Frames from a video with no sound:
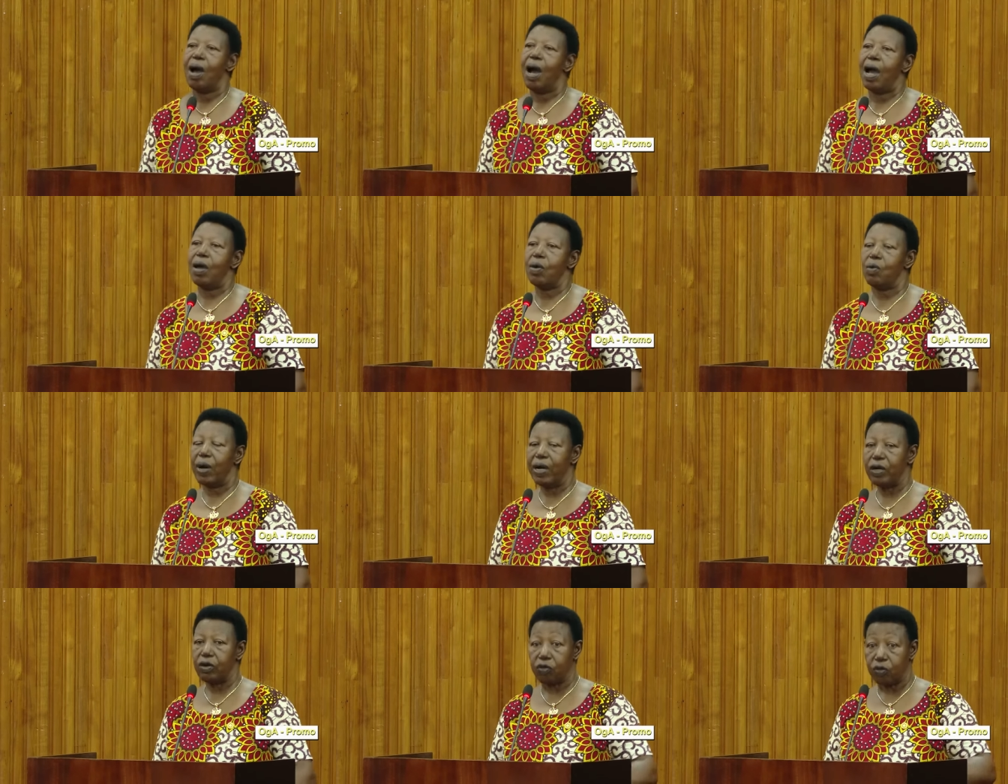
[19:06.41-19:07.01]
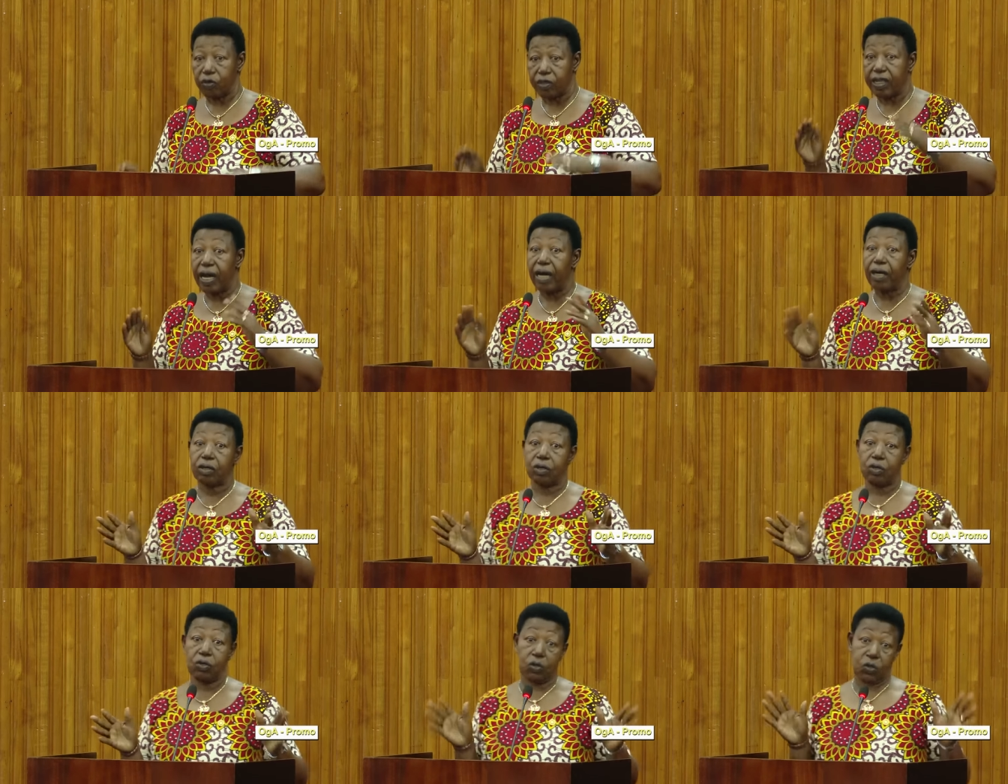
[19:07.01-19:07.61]
I want to
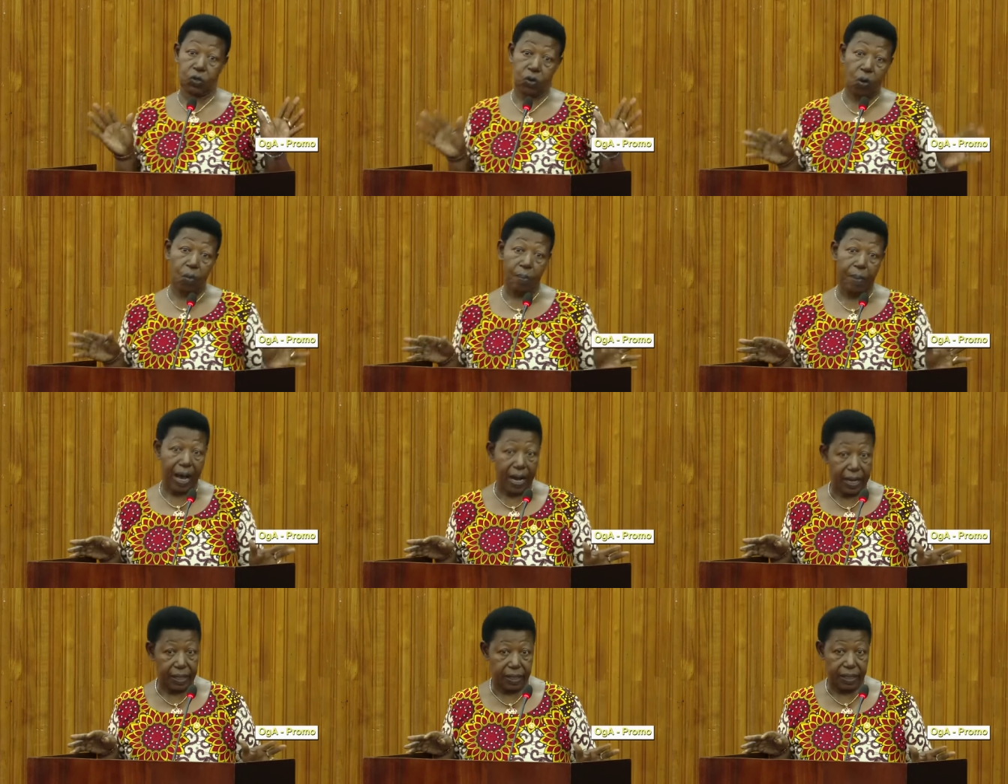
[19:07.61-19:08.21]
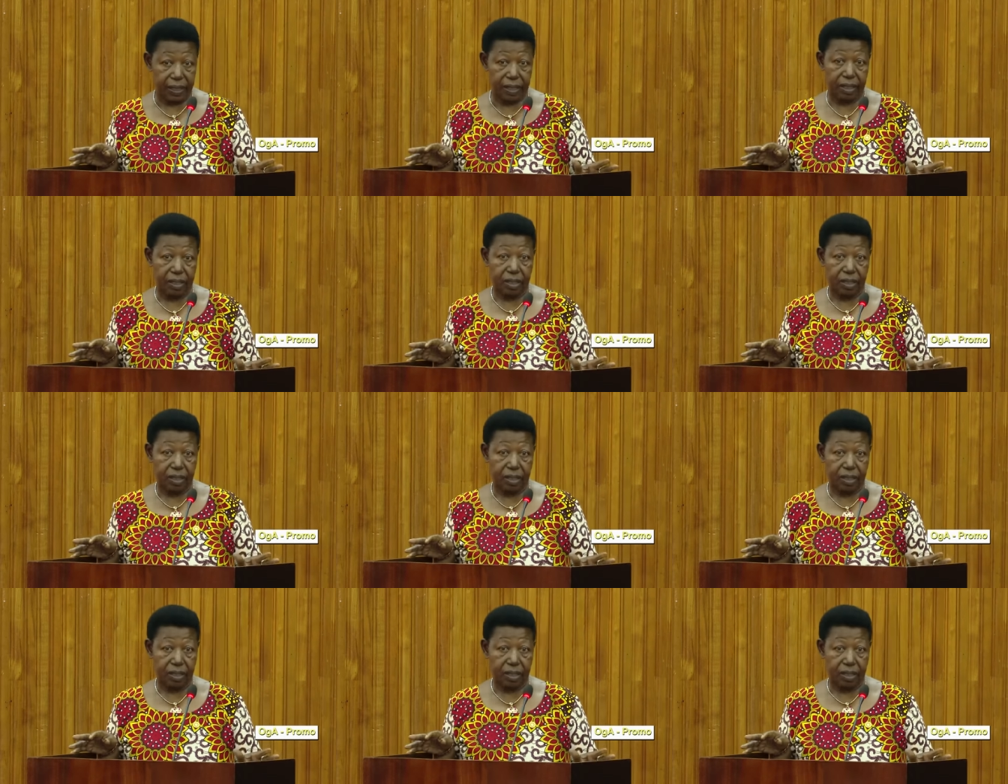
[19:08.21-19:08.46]
thank you so much